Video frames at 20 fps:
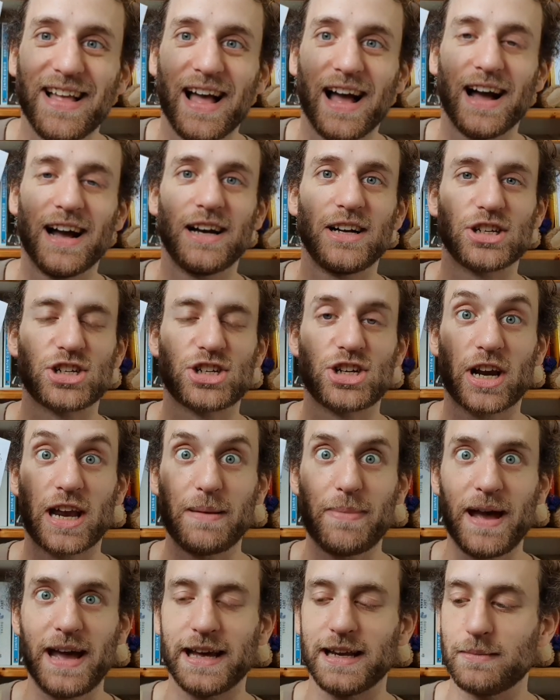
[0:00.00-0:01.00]
Shuggy
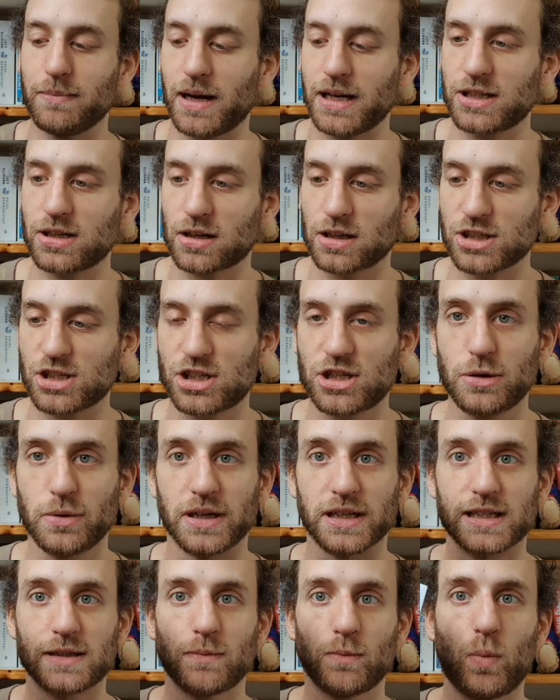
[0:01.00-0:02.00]
Bane by Douglas
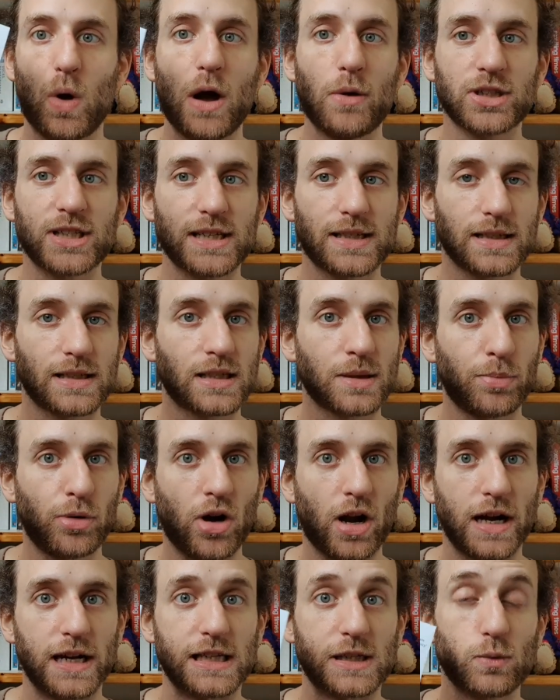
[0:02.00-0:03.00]
Stewart. Why was this a
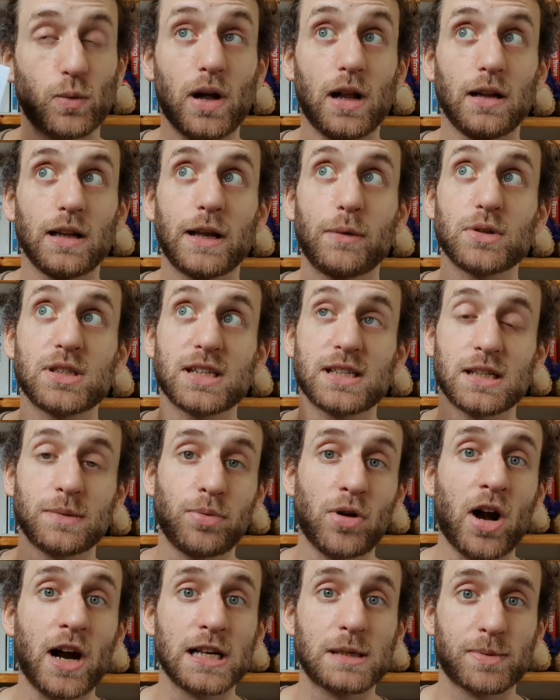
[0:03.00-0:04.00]
surprise? Well, it was a
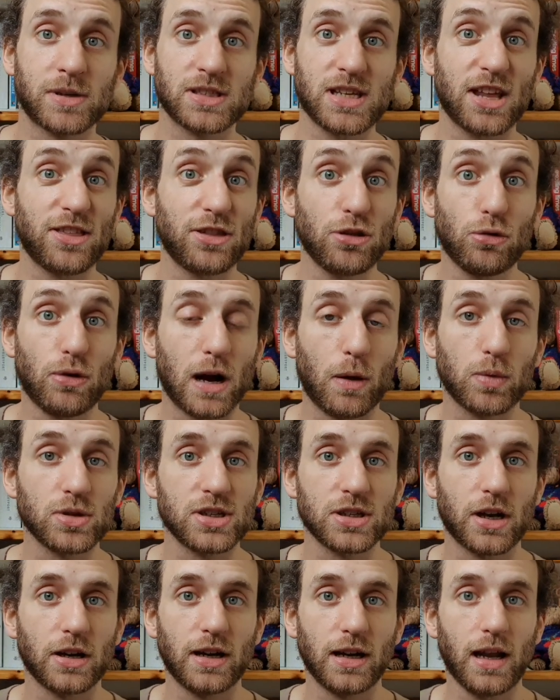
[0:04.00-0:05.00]
surprise because I thought I
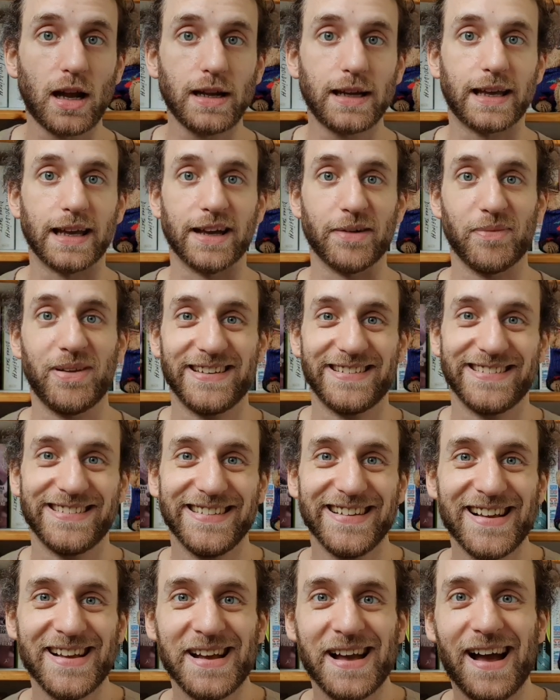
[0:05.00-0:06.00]
wasn't going to like it.
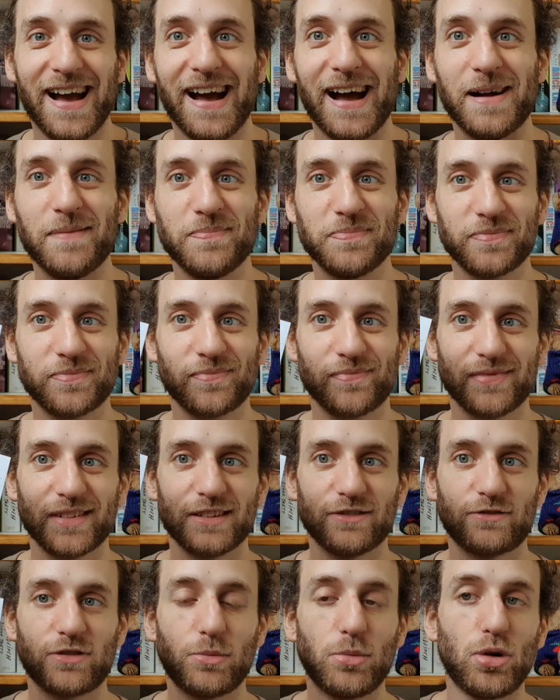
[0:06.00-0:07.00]
from
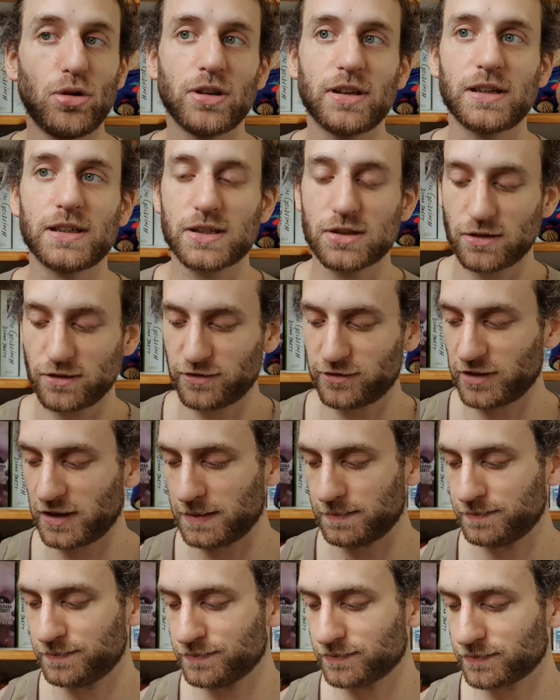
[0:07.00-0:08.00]
all the sort of
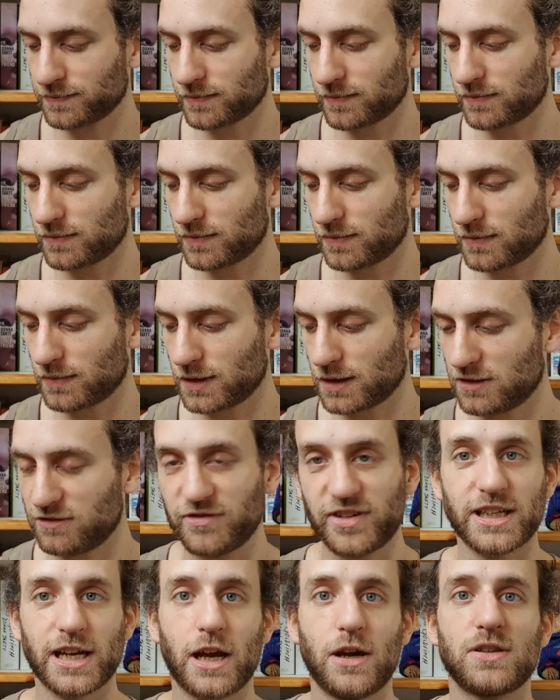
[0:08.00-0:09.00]

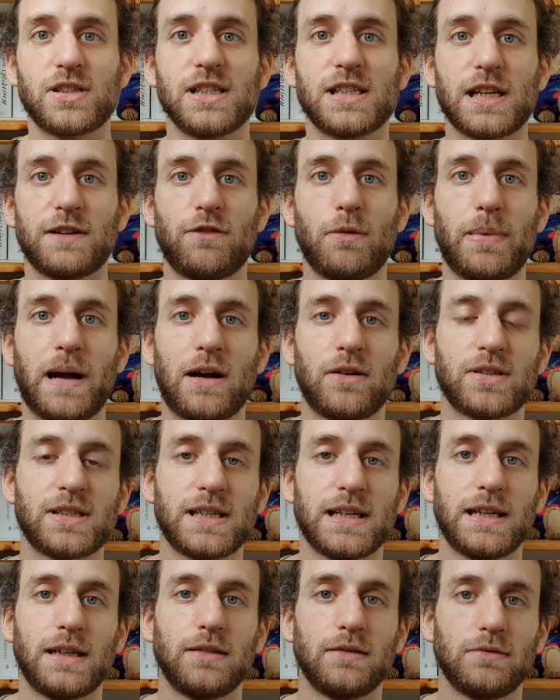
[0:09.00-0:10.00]
videos and stuff about
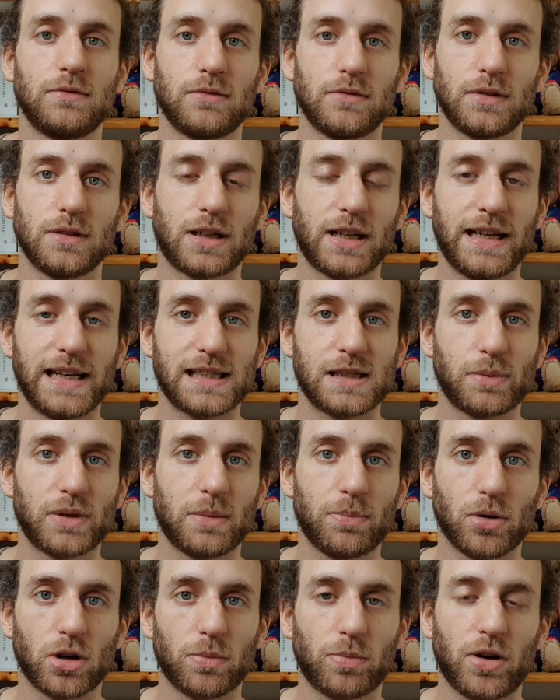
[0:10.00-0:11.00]
it connected with the
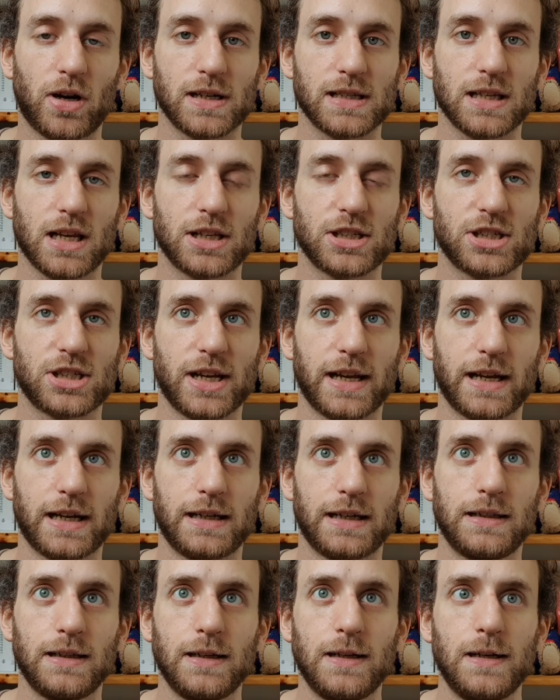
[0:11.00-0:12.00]
Booker Prize last
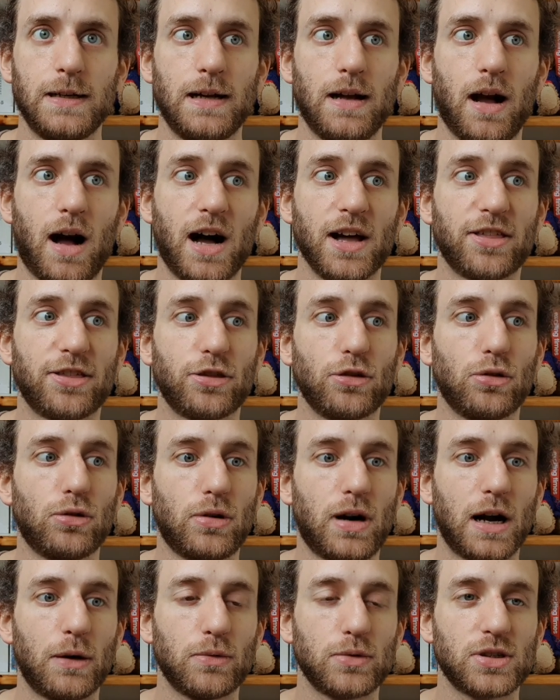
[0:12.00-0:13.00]
year, I just
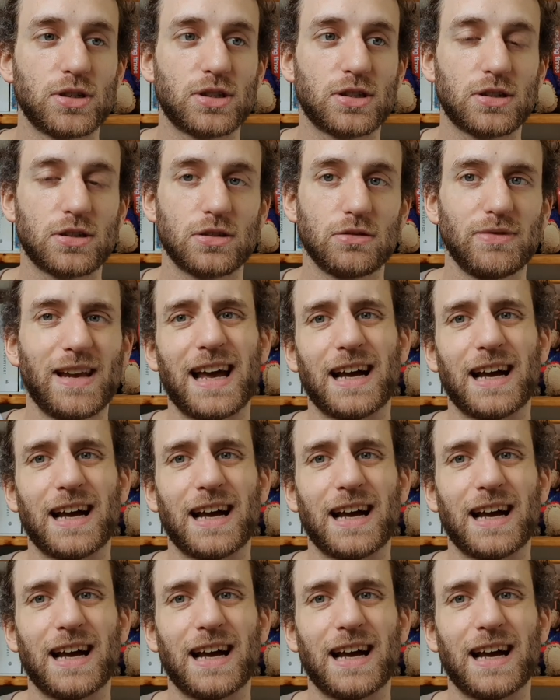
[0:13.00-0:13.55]
thought I was